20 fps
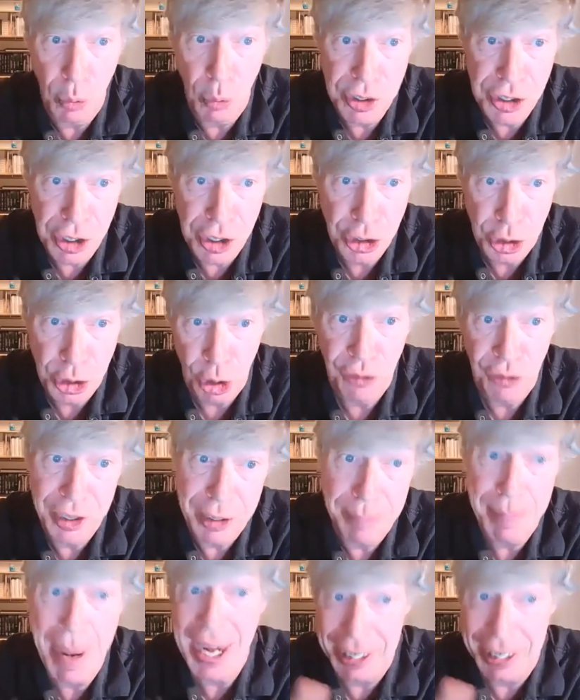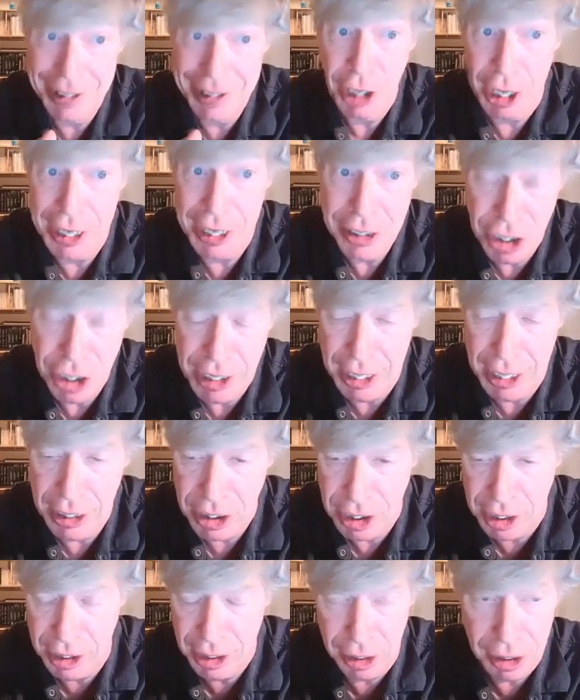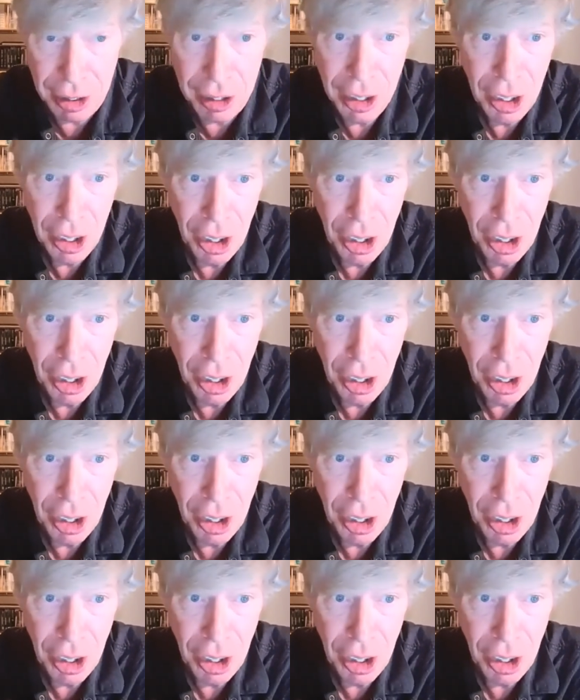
was the servant back in 1918